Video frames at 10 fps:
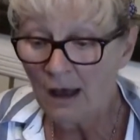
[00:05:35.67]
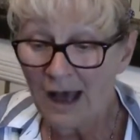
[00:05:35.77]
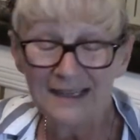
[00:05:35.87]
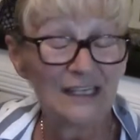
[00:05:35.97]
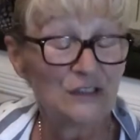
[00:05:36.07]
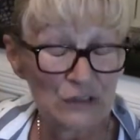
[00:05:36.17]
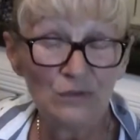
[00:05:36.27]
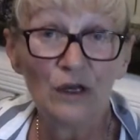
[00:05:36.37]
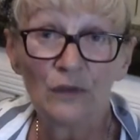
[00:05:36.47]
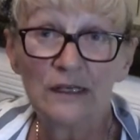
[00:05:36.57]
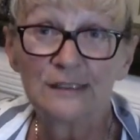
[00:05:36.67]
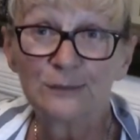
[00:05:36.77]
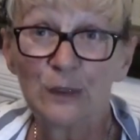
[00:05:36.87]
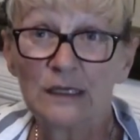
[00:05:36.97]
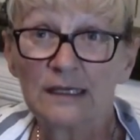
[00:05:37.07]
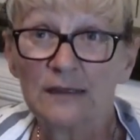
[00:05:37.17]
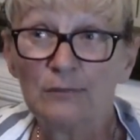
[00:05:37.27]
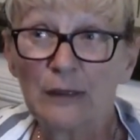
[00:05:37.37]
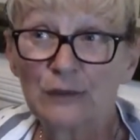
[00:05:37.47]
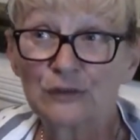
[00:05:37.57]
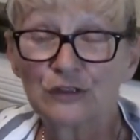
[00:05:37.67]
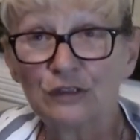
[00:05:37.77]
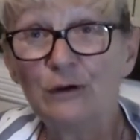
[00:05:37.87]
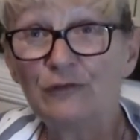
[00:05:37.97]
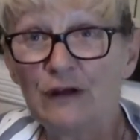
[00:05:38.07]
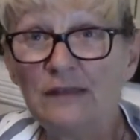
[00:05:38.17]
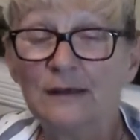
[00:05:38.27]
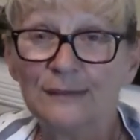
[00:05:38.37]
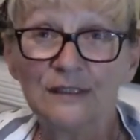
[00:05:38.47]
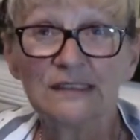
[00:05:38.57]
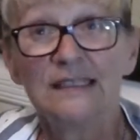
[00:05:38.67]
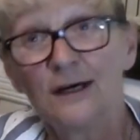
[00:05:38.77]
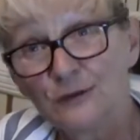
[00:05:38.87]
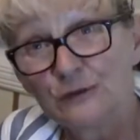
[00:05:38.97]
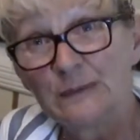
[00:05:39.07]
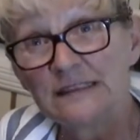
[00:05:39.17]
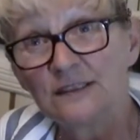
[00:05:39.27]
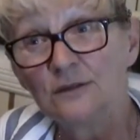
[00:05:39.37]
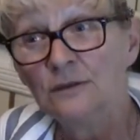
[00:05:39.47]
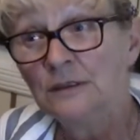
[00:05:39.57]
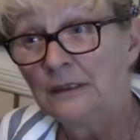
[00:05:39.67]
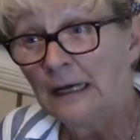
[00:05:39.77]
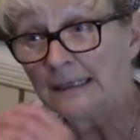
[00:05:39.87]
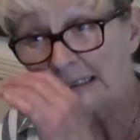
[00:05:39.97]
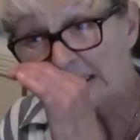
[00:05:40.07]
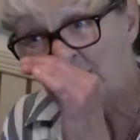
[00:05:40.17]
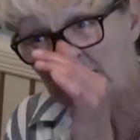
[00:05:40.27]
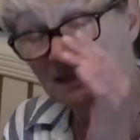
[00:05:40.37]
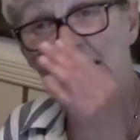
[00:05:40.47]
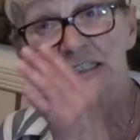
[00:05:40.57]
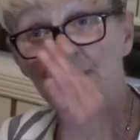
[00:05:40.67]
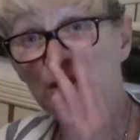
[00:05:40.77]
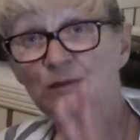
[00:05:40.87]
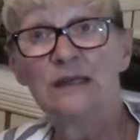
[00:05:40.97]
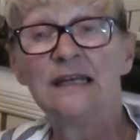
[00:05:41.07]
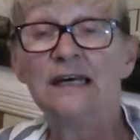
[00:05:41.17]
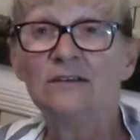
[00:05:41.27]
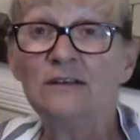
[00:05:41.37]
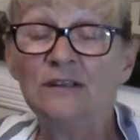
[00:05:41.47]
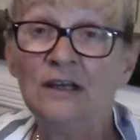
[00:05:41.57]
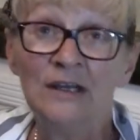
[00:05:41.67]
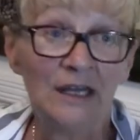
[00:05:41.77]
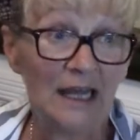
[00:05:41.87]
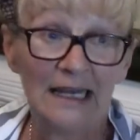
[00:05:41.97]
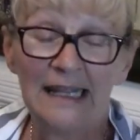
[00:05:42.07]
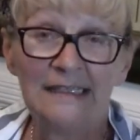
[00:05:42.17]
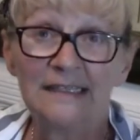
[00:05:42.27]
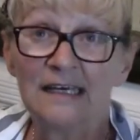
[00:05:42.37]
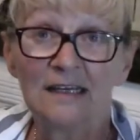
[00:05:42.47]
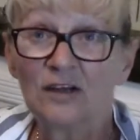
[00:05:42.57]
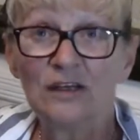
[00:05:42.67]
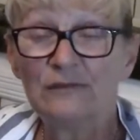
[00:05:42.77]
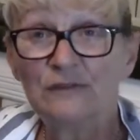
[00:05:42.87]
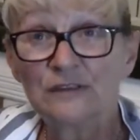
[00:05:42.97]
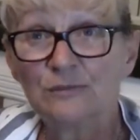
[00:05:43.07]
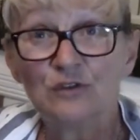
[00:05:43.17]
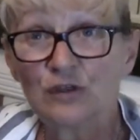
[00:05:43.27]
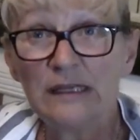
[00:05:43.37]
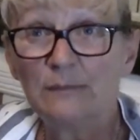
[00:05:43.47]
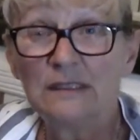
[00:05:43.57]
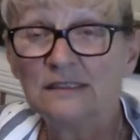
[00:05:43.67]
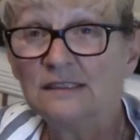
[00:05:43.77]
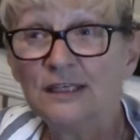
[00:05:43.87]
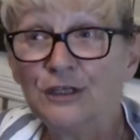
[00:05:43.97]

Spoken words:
And I do know that it's working, because through a friend that works in the hospital and a conversation between her and a lady that had gone in for some treatment,